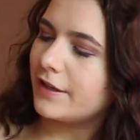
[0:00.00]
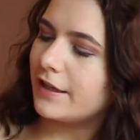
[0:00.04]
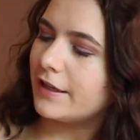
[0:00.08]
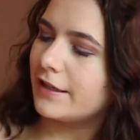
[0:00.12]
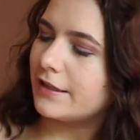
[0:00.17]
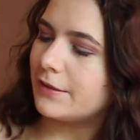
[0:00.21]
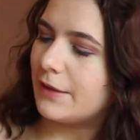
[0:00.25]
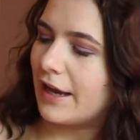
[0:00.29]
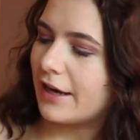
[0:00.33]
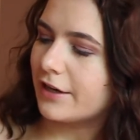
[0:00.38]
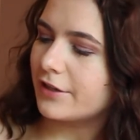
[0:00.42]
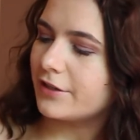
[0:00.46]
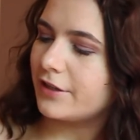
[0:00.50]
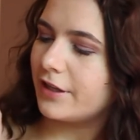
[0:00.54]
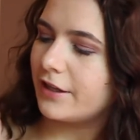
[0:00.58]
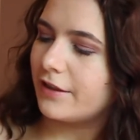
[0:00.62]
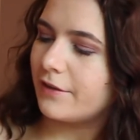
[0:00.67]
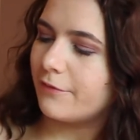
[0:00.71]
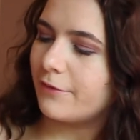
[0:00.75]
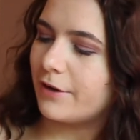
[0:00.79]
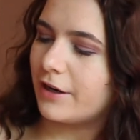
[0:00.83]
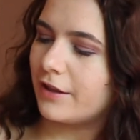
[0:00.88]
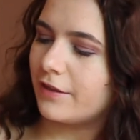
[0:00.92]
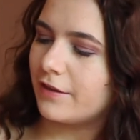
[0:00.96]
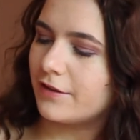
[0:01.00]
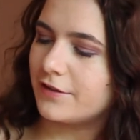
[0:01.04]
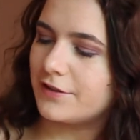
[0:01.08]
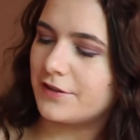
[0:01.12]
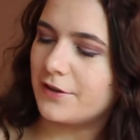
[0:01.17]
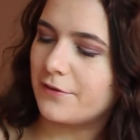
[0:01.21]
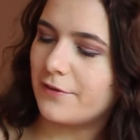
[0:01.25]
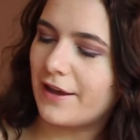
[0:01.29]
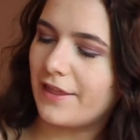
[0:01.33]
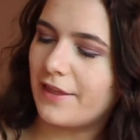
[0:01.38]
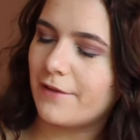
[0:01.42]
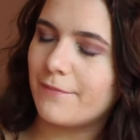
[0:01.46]
is actually one of the
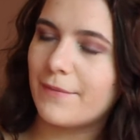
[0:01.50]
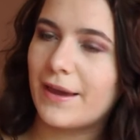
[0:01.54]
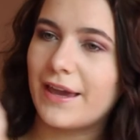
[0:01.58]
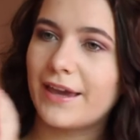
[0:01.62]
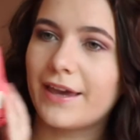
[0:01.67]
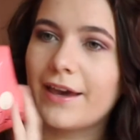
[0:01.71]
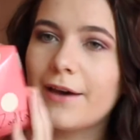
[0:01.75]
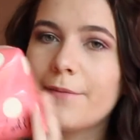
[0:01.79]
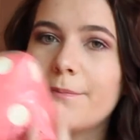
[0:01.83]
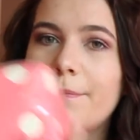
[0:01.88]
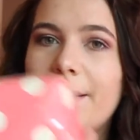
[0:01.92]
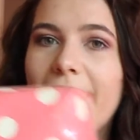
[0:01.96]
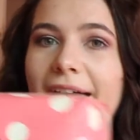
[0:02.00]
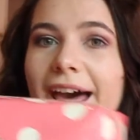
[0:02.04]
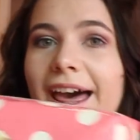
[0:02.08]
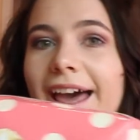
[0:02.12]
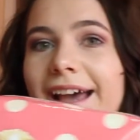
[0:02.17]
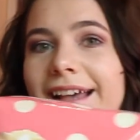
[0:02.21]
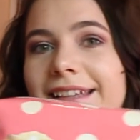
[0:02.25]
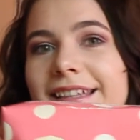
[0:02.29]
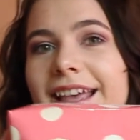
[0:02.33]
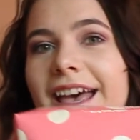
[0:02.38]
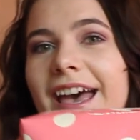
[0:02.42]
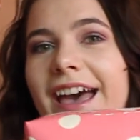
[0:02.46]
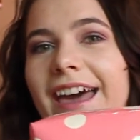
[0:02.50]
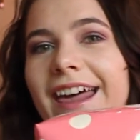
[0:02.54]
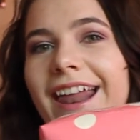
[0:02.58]
Zoella makeup bags,